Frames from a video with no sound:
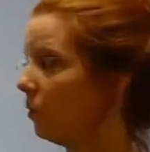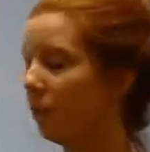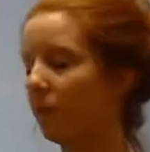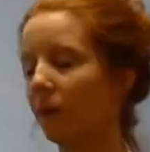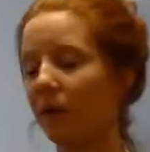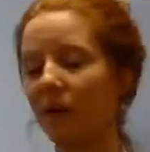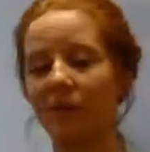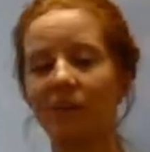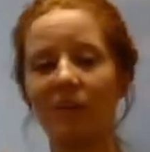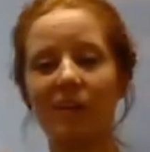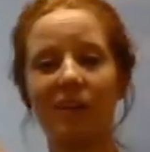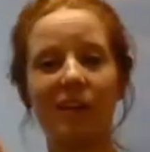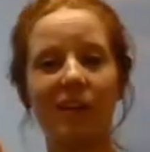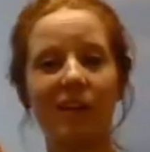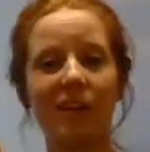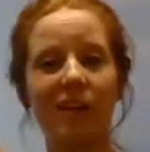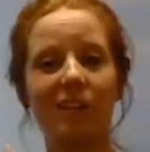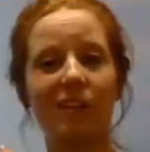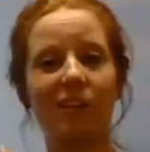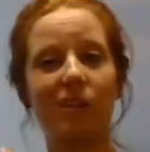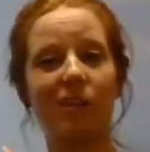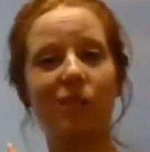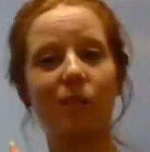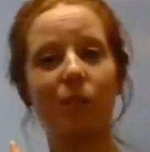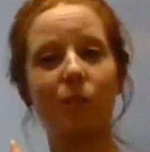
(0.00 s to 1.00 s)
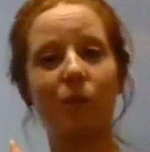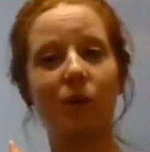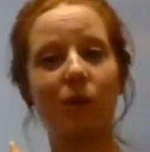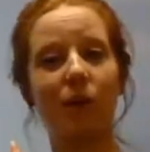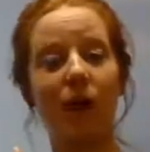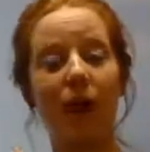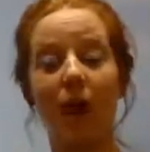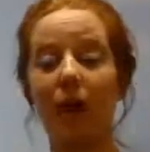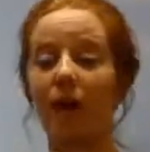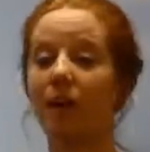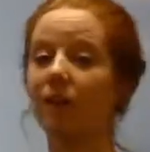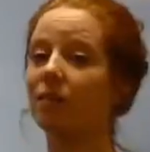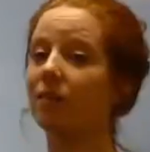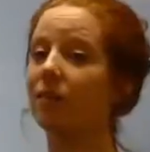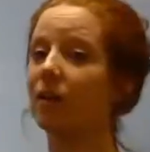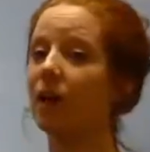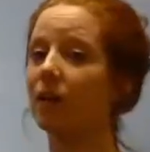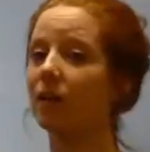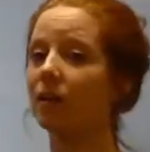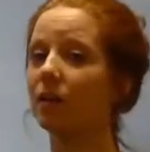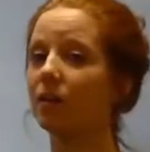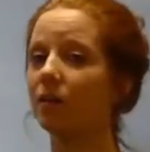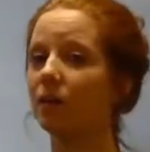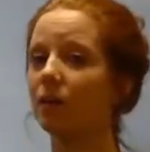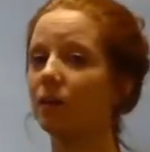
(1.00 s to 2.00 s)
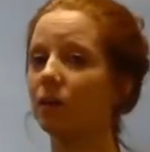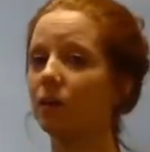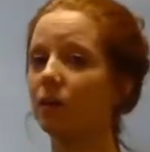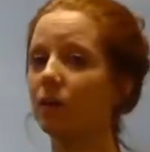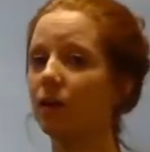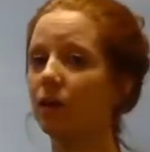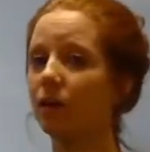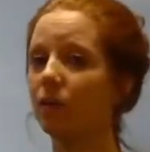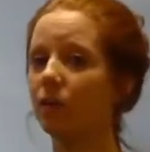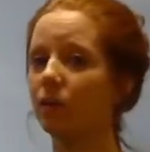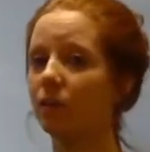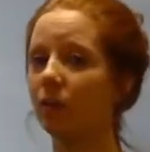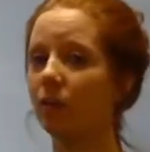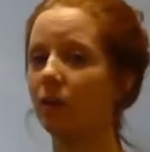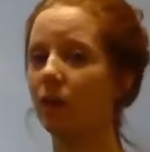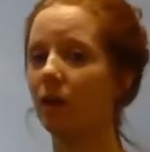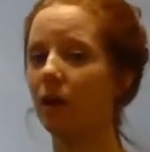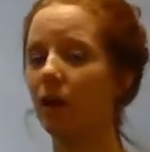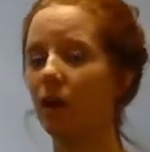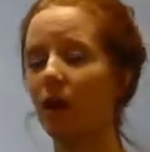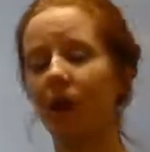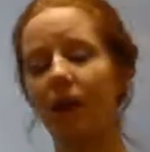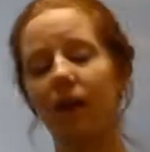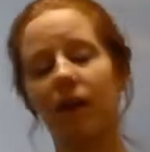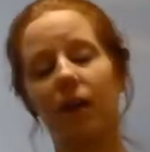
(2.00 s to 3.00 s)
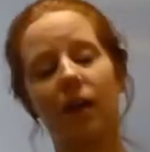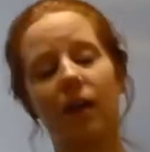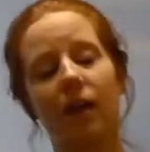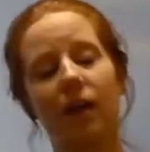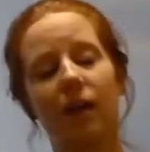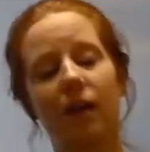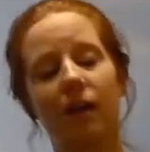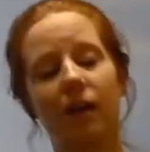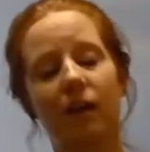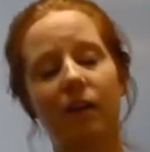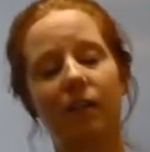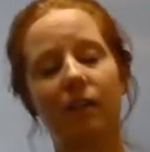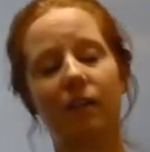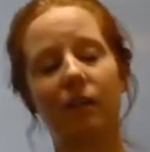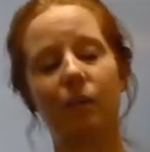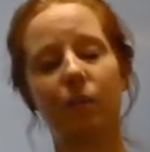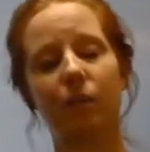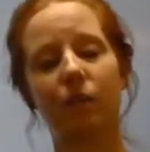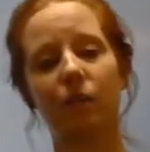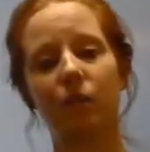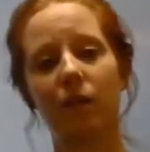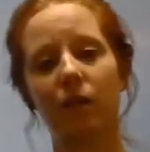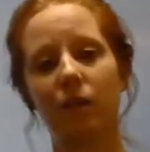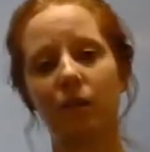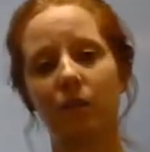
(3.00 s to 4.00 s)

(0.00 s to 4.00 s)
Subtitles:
best to take this one out of scientific notation, and let's see what you get.